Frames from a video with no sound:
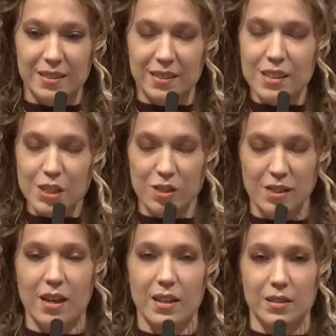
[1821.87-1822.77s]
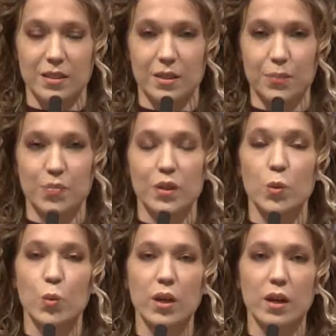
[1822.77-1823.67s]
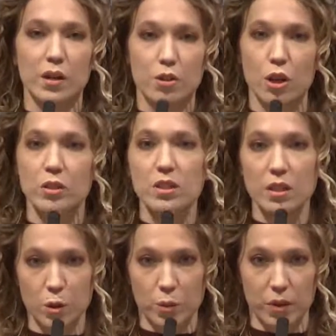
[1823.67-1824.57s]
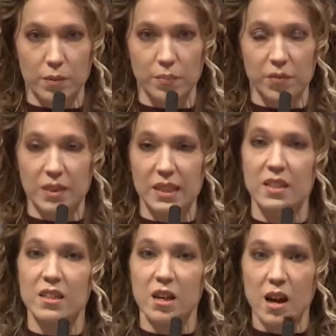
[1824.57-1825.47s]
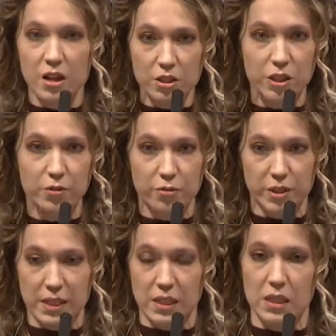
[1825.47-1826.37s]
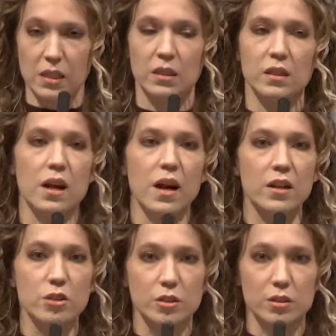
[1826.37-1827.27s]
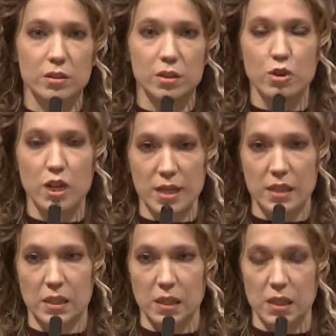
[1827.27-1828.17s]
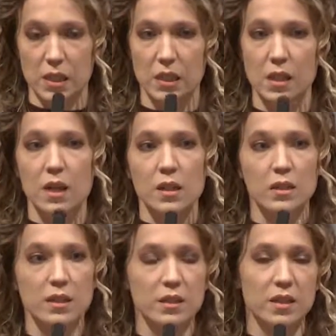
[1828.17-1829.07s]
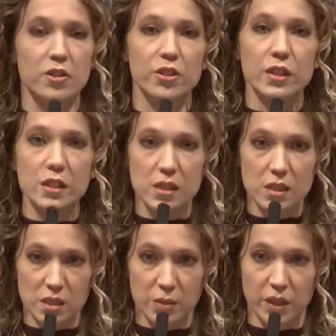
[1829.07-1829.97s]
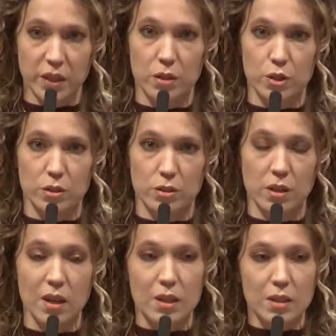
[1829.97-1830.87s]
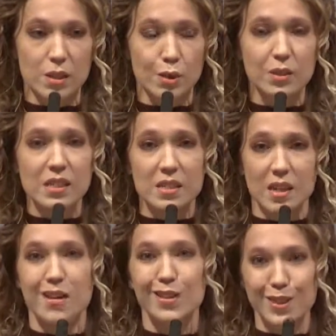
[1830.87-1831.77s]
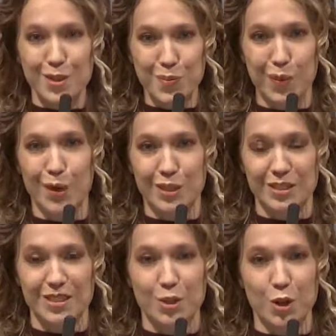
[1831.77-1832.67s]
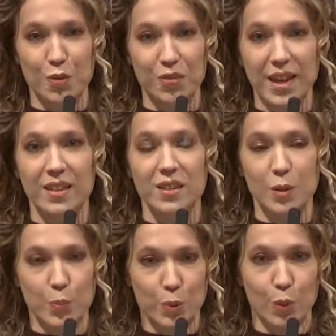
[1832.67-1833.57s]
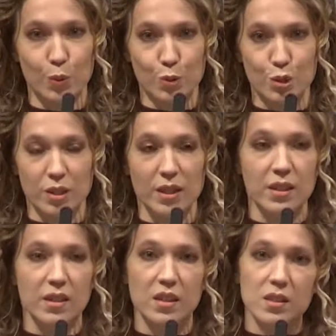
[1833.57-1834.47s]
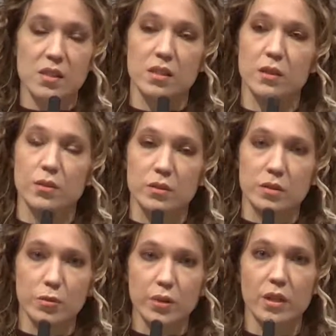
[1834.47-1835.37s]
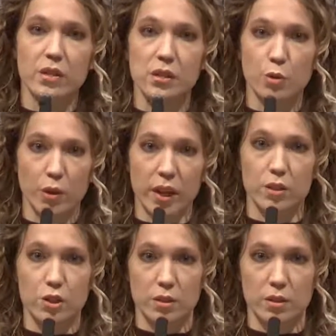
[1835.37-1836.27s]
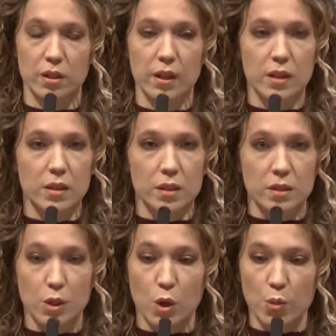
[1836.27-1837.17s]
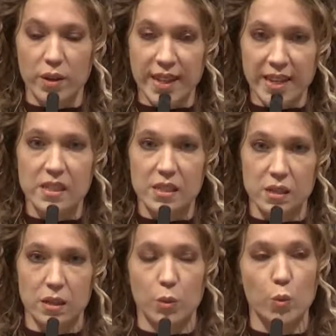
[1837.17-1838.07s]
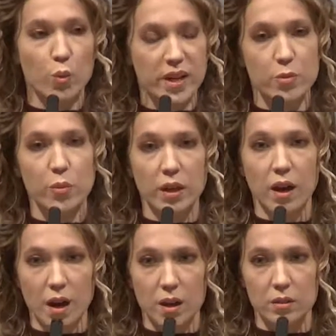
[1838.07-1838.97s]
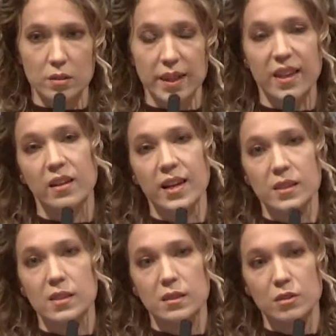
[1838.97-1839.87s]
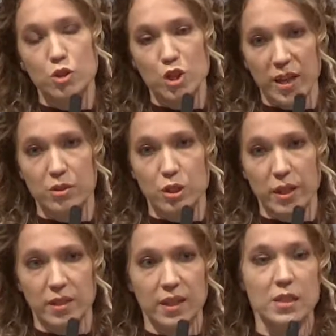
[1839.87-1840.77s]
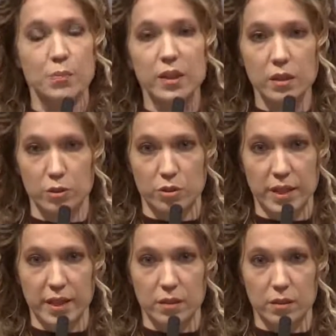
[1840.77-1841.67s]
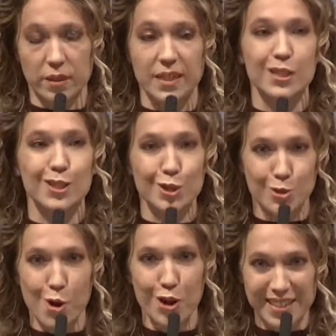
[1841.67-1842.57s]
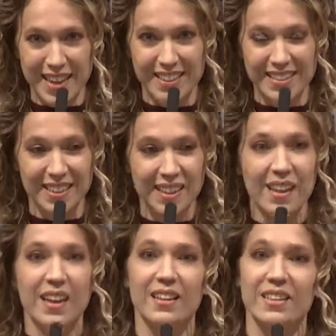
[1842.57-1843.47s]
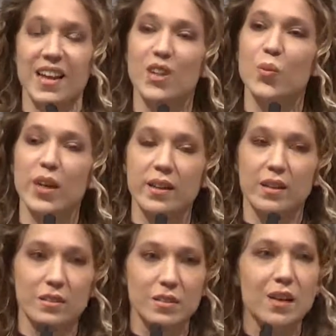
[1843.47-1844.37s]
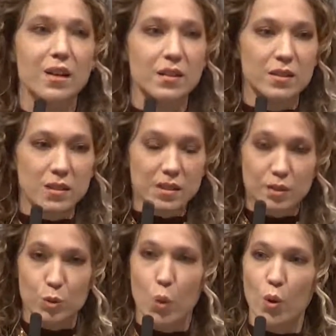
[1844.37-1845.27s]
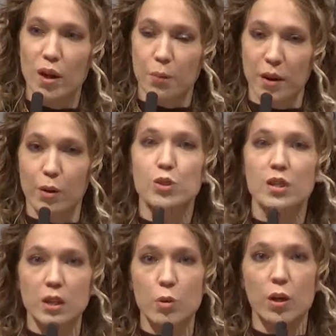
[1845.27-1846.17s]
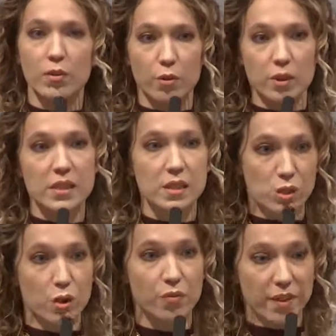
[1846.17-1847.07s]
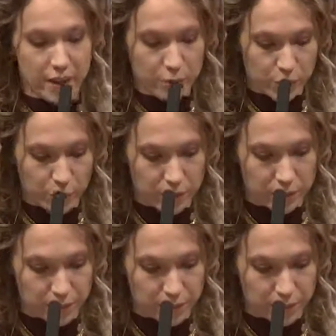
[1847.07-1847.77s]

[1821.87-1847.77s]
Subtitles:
in society we are not equal, that there are differences, that there are injustices, that there is discrimination. So the starting point of that approach is the real situation. So let's see where we are and let's change that, let's build on that, let's destroy that, and then we can talk about equal voices of everyone.